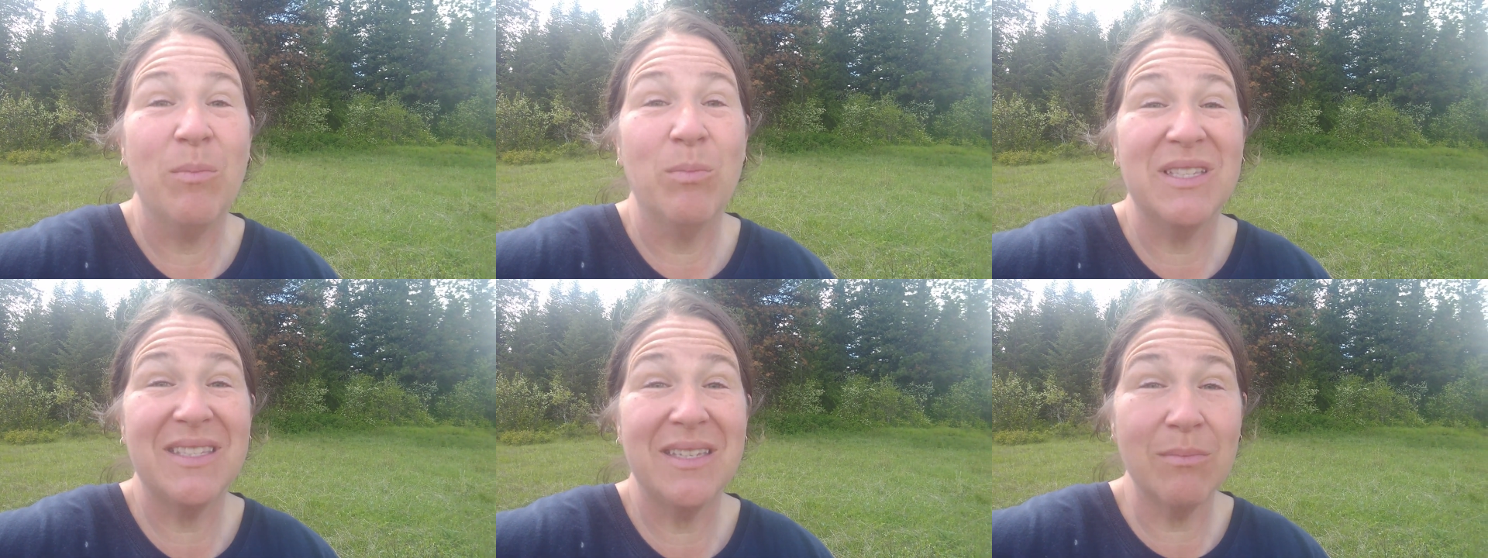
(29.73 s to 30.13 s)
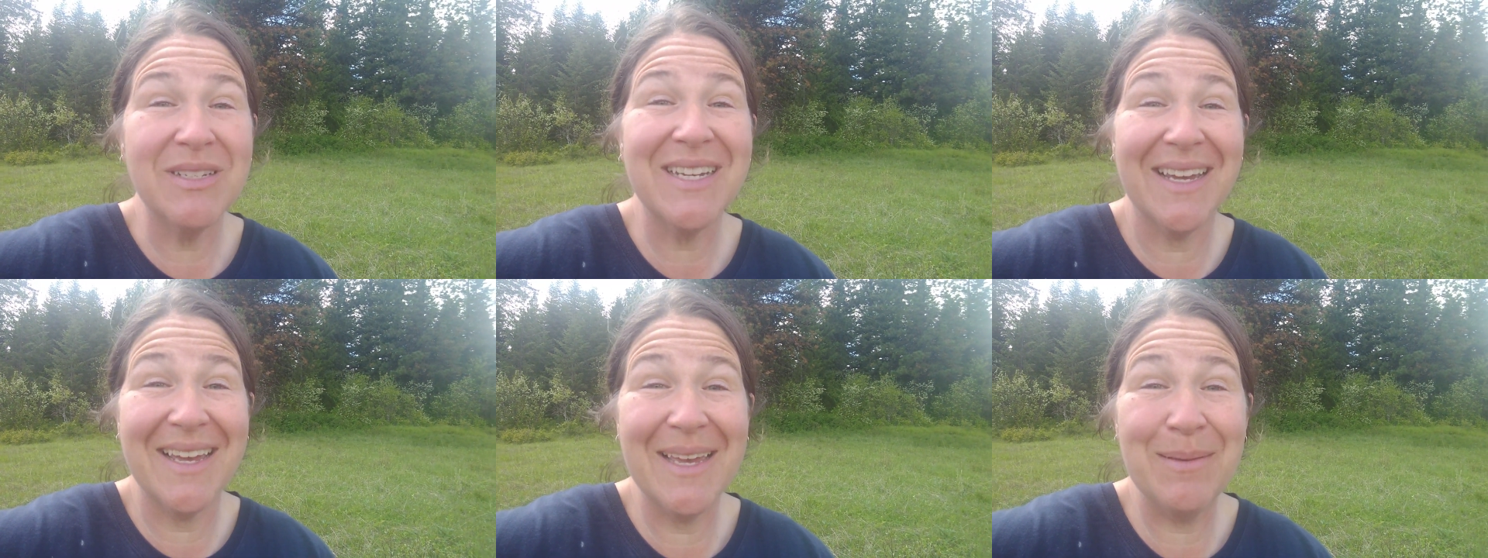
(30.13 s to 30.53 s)
but
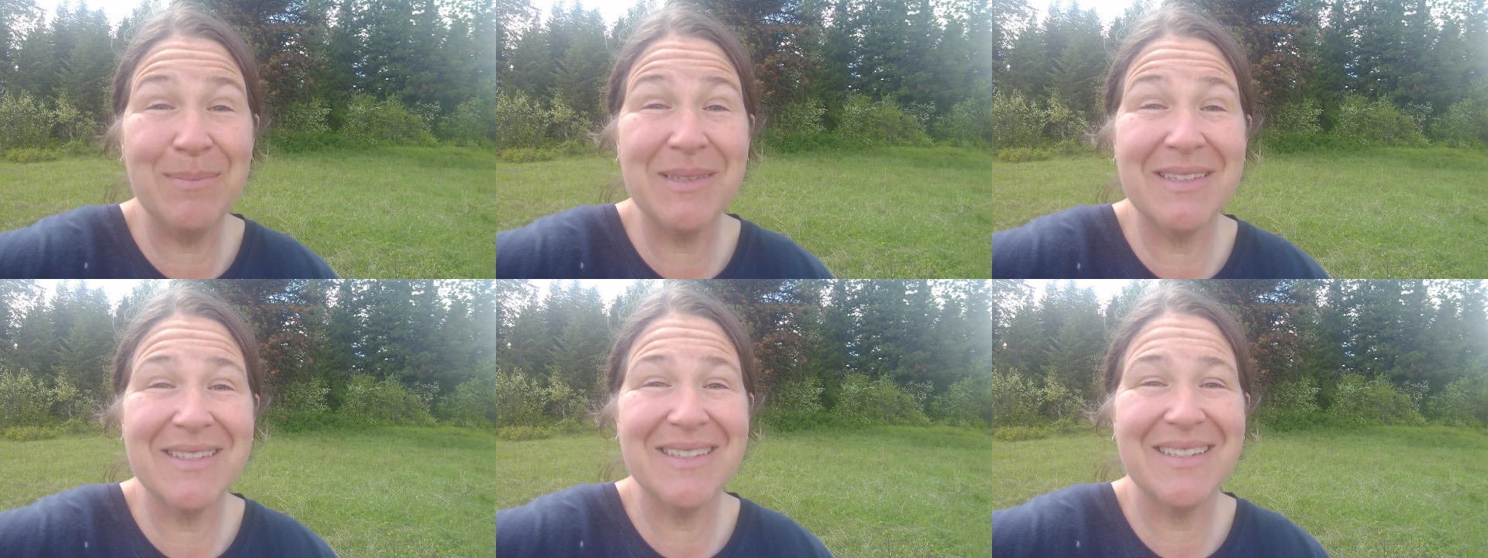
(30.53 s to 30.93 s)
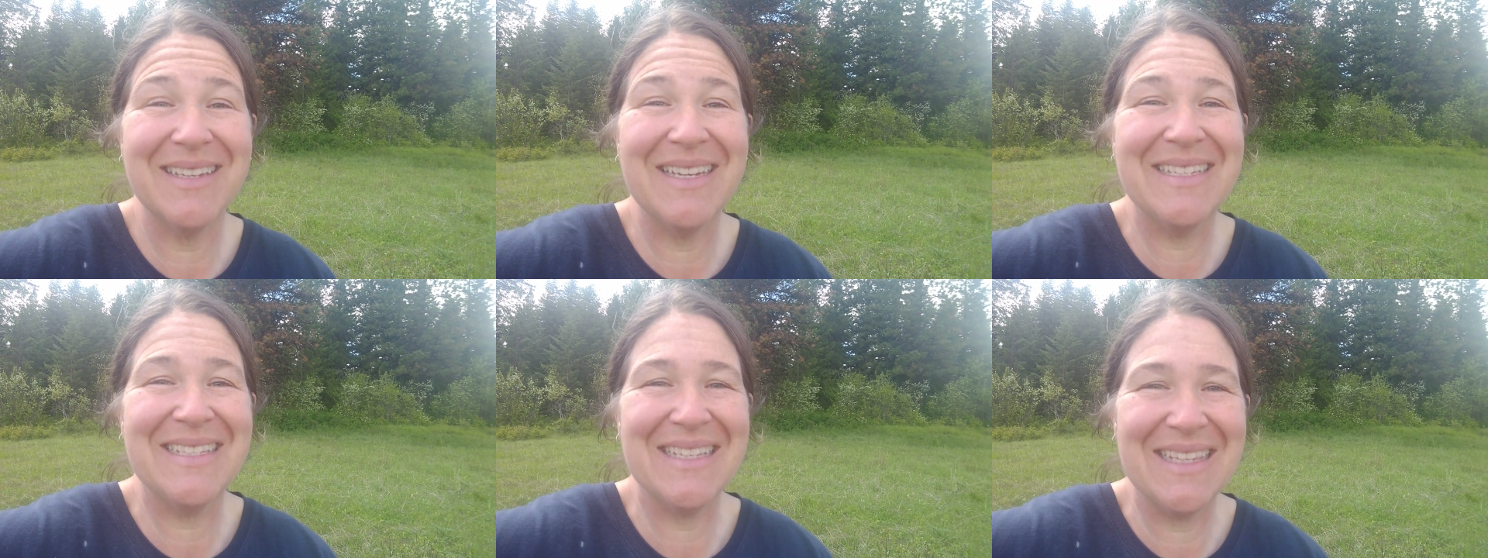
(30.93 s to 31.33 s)
sometimes
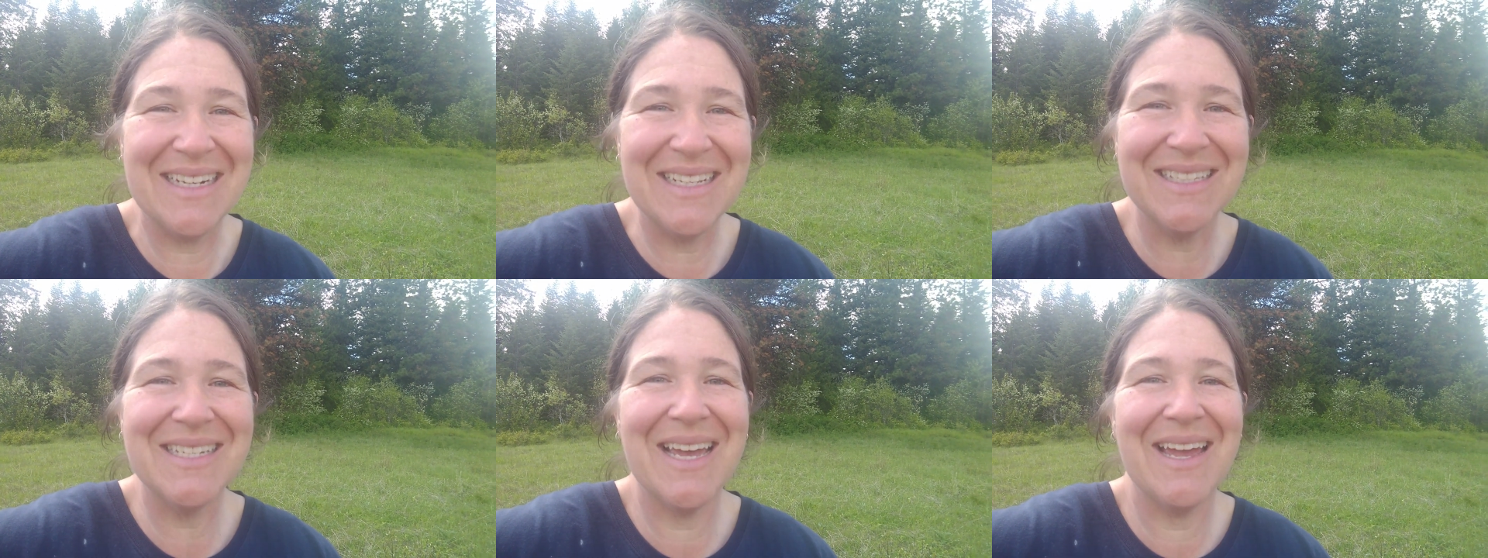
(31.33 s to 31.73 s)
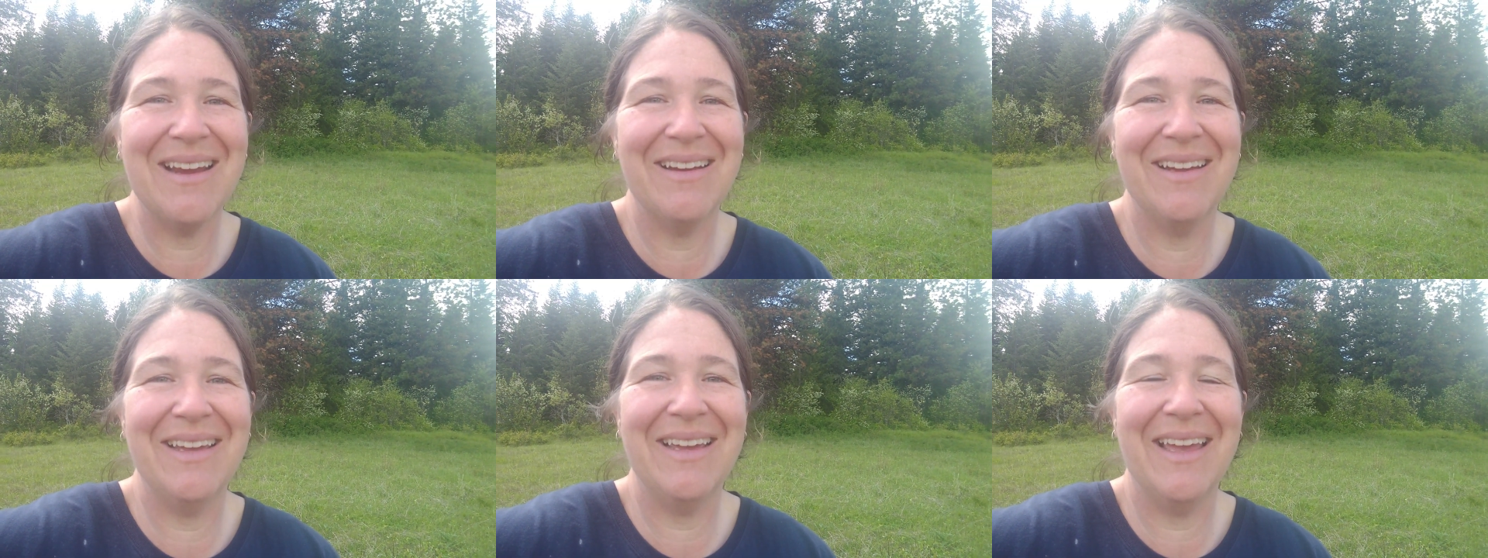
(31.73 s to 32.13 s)
it's a little
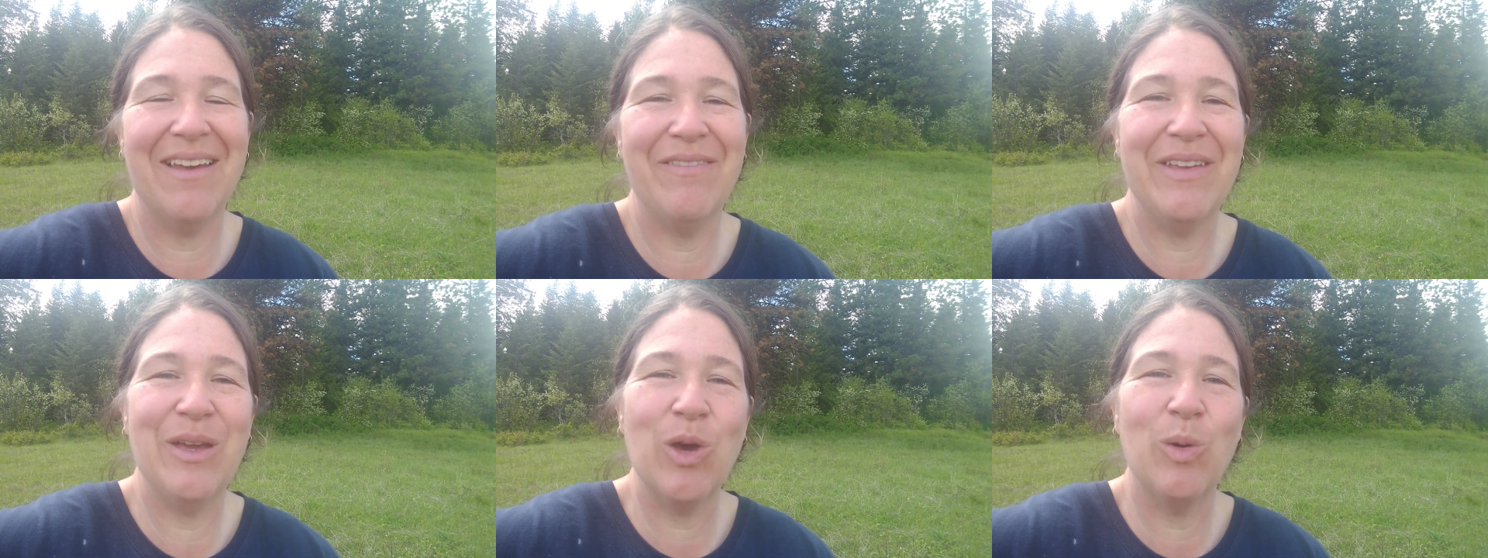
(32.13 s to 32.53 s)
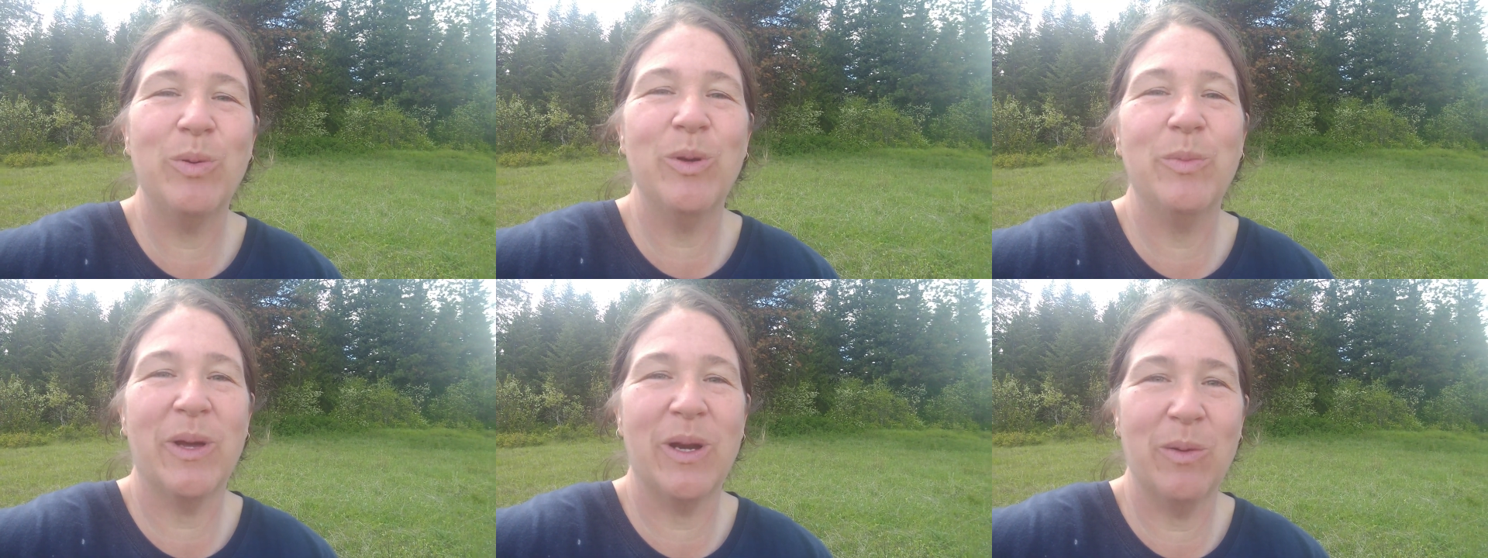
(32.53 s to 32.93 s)
tiring having goat
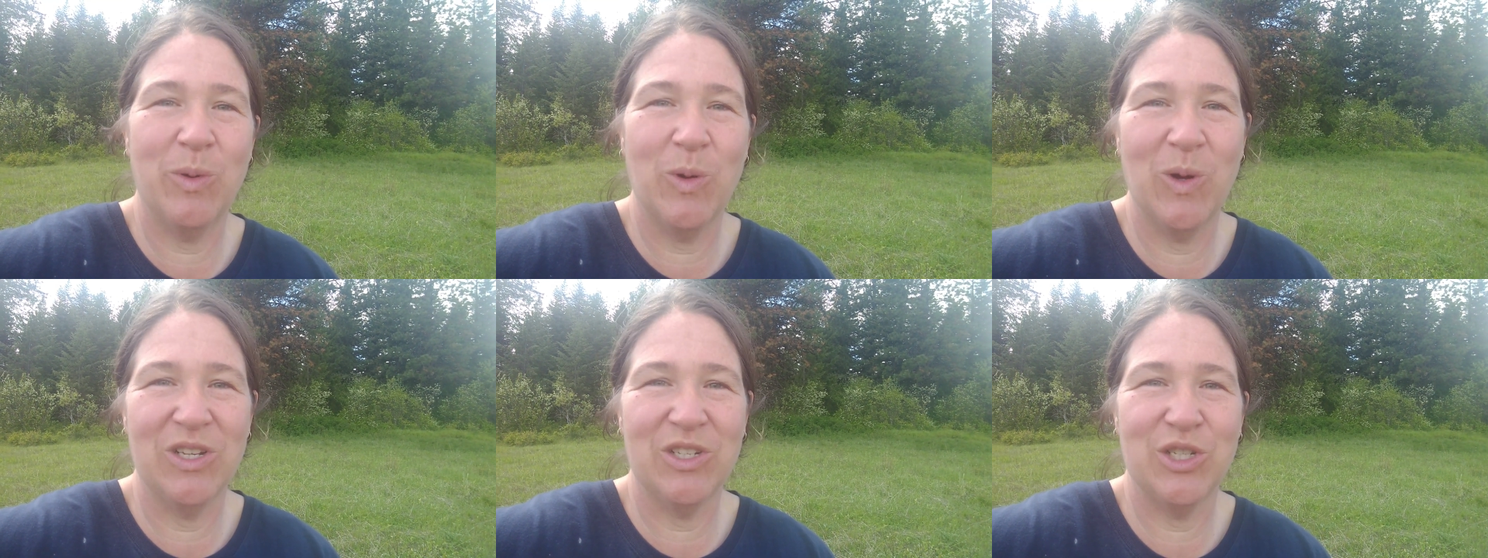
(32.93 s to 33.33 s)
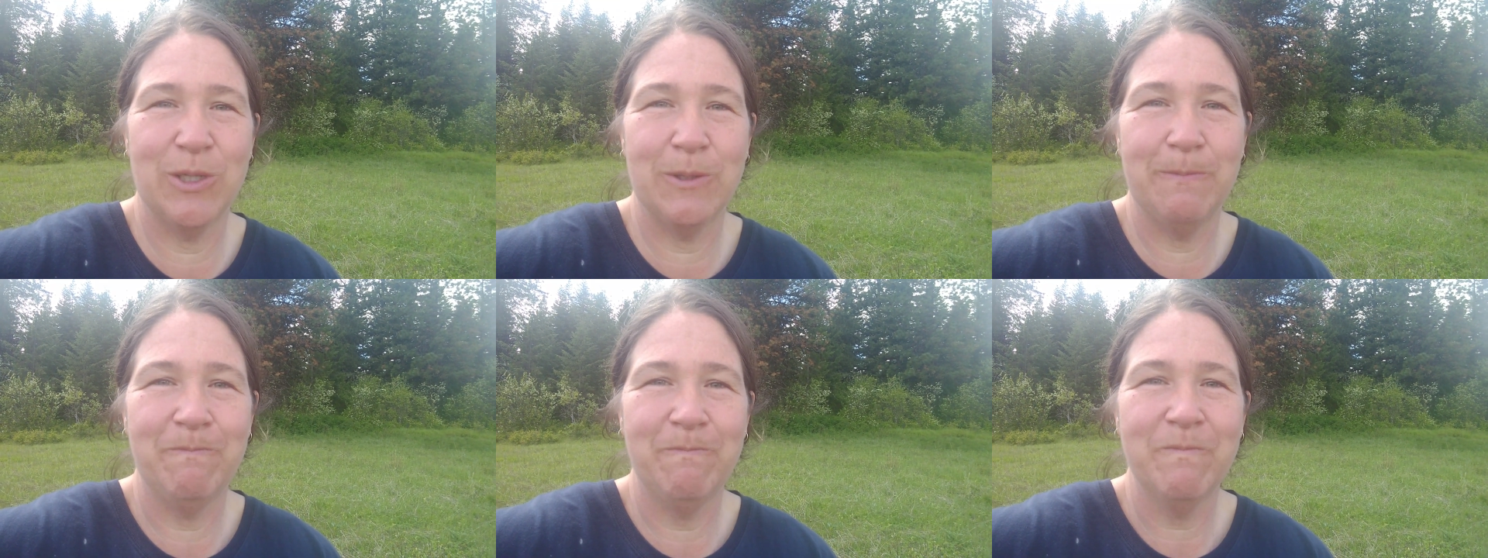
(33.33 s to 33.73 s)
poop on our
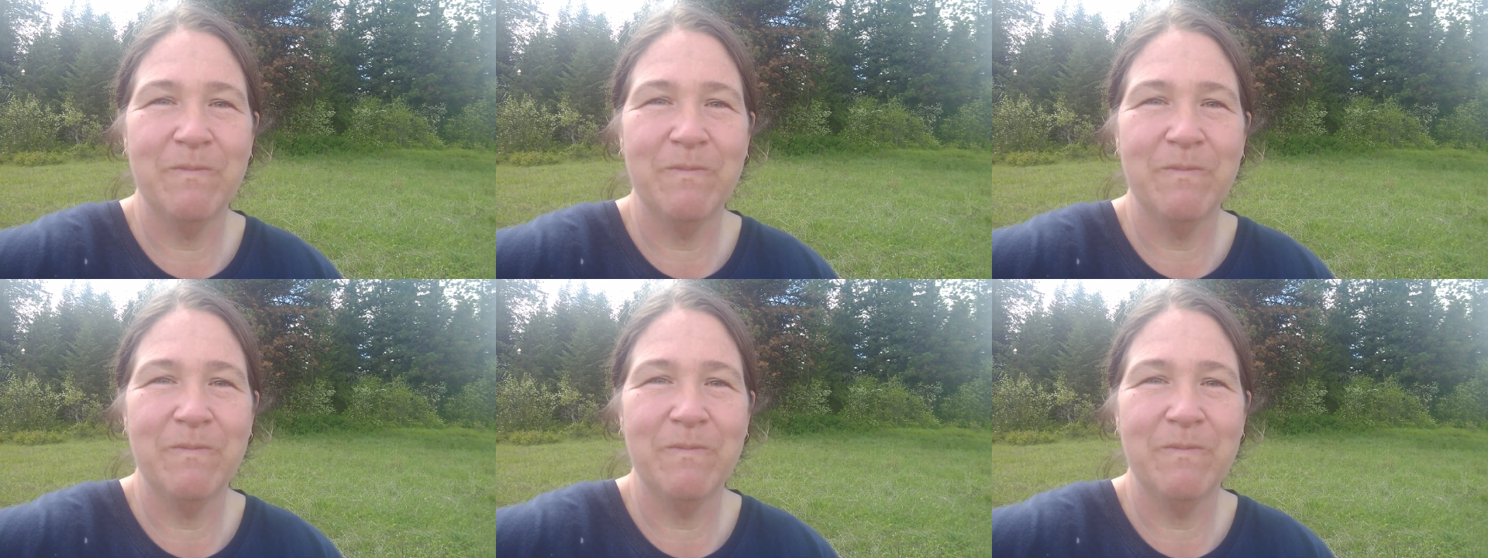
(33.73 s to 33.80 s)
porch.